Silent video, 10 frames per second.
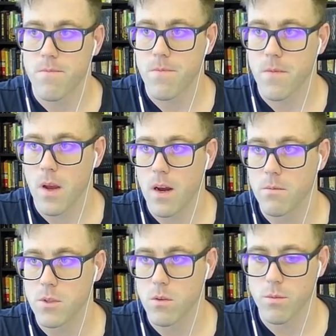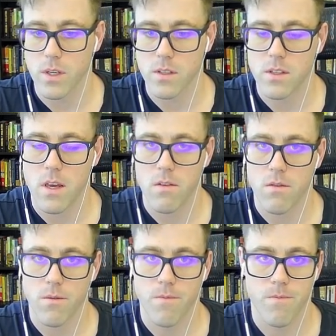Um, so we'll press save.
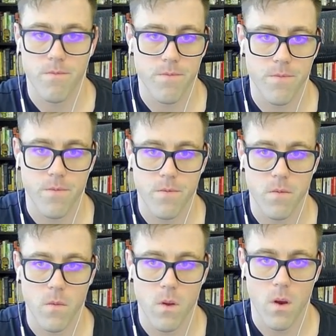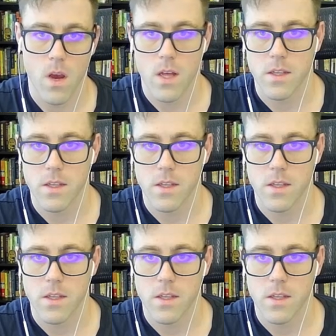This